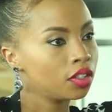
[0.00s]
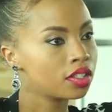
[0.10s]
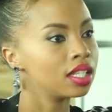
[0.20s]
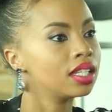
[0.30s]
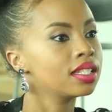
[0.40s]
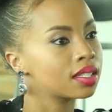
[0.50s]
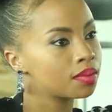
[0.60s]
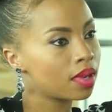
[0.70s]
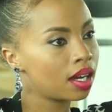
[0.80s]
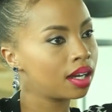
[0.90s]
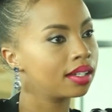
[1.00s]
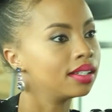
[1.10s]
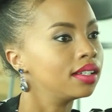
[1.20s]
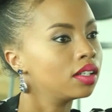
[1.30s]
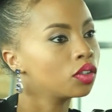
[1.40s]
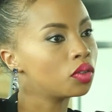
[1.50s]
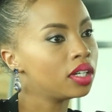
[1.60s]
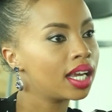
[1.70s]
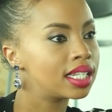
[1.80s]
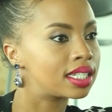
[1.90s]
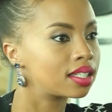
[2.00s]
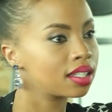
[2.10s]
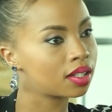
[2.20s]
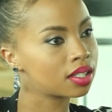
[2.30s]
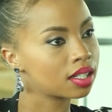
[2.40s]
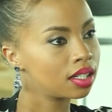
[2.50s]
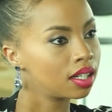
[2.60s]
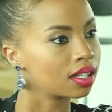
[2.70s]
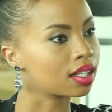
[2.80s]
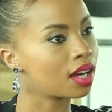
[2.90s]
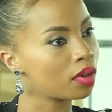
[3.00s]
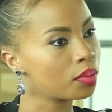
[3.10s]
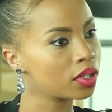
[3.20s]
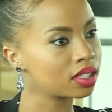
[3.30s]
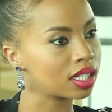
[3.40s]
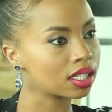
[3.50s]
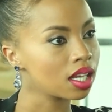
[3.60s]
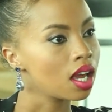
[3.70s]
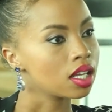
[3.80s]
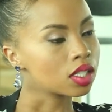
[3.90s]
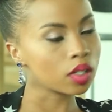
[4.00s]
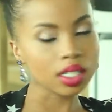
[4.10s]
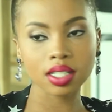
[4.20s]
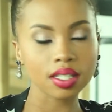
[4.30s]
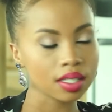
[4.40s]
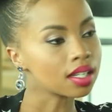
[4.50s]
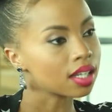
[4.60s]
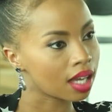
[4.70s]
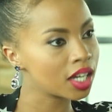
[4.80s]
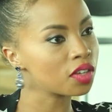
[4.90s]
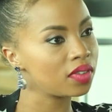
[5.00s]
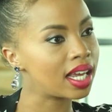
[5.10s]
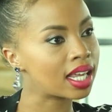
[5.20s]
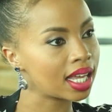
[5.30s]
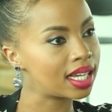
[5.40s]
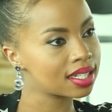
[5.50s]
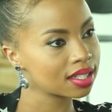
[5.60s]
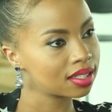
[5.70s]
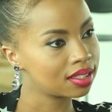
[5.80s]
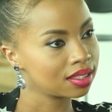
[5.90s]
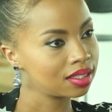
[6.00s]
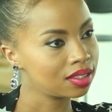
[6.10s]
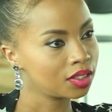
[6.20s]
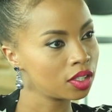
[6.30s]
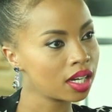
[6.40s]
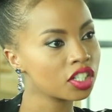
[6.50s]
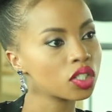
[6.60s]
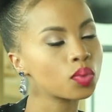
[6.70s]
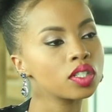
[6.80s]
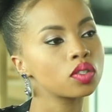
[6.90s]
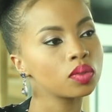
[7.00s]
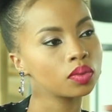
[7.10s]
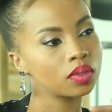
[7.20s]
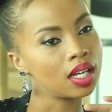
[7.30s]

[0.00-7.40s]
You see these gunias that yeah, cover buildings. Mm. So it's kind of like that. You know, and I just want to